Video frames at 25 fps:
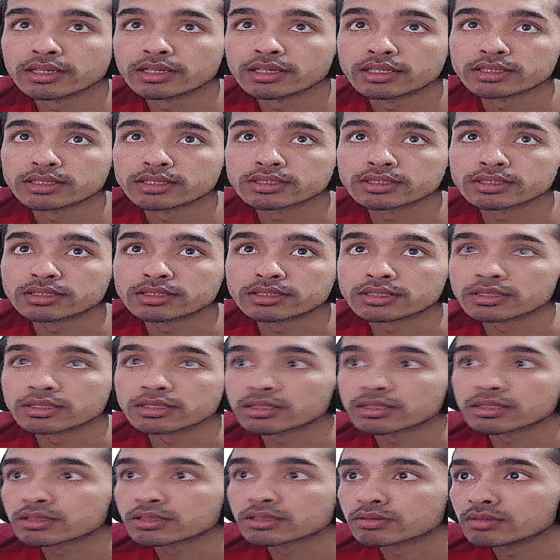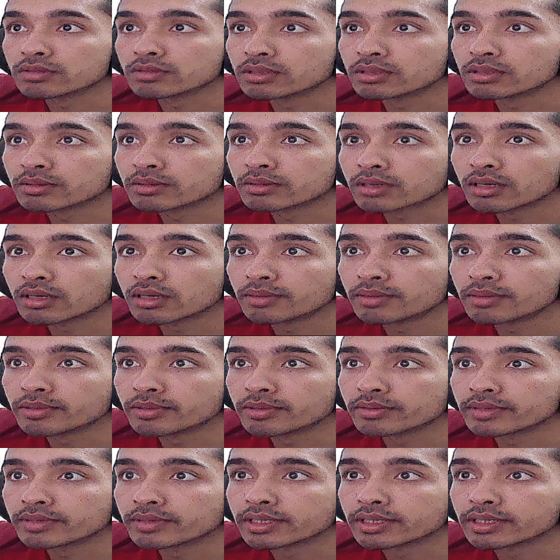6 will come over
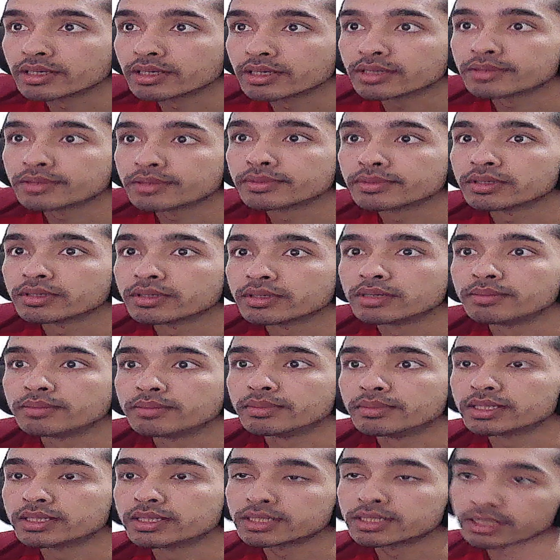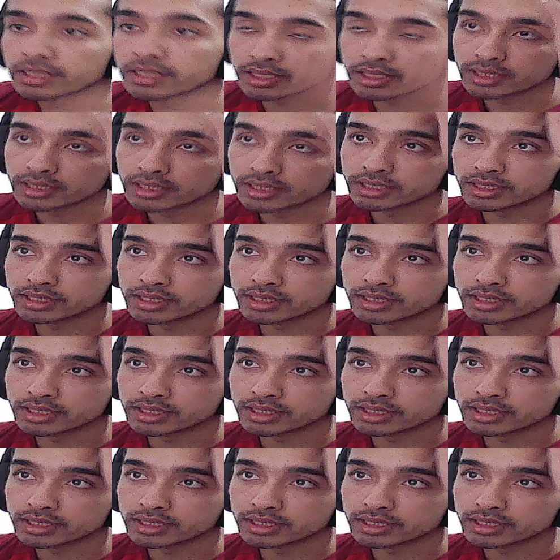here. Basically,